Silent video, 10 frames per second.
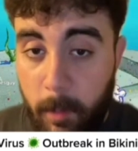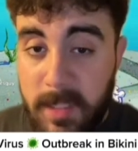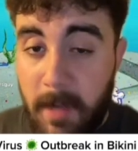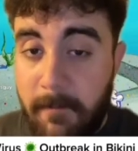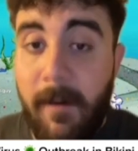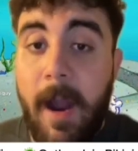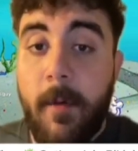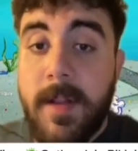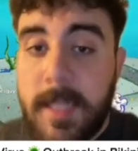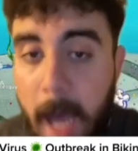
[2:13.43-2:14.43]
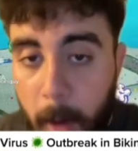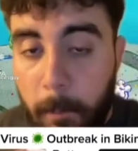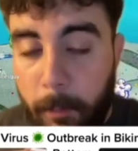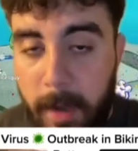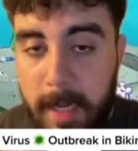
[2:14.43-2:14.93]
watch this, this video
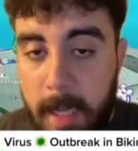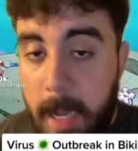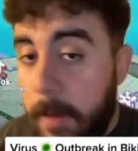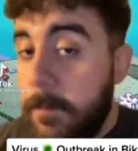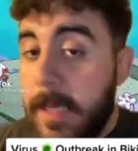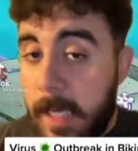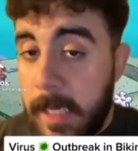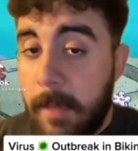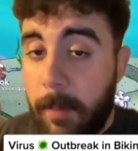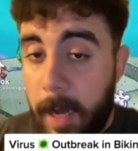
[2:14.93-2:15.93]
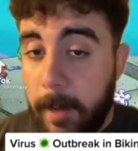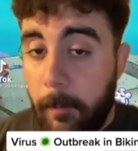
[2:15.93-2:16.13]
is sponsored by Pogon